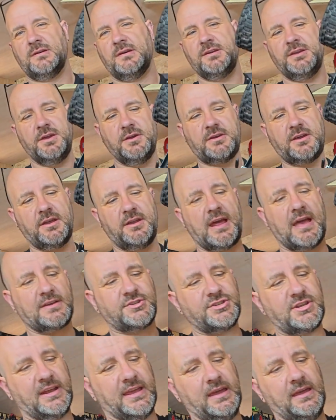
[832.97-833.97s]
You can
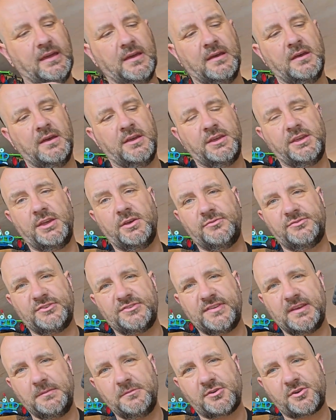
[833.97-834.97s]
actually use a
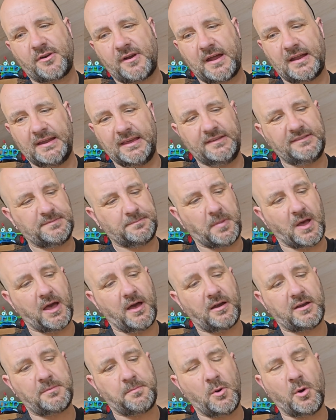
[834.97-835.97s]
Team Corally
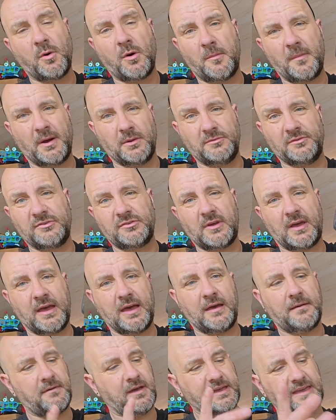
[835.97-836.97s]
Spark motor mount.
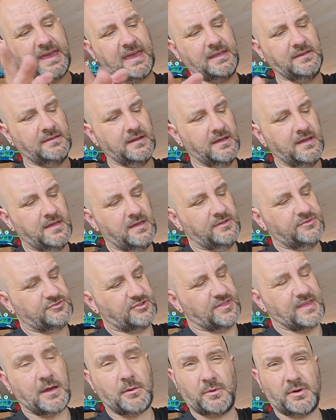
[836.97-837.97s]
Again,
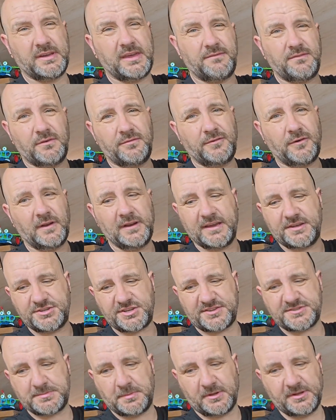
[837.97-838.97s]
so that will give you fully
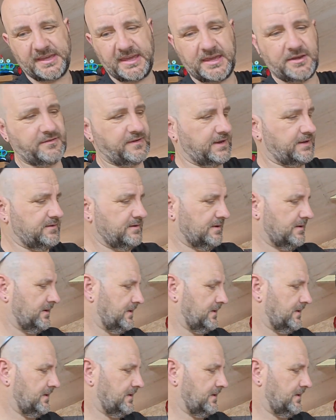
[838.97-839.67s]
adjustable gearing,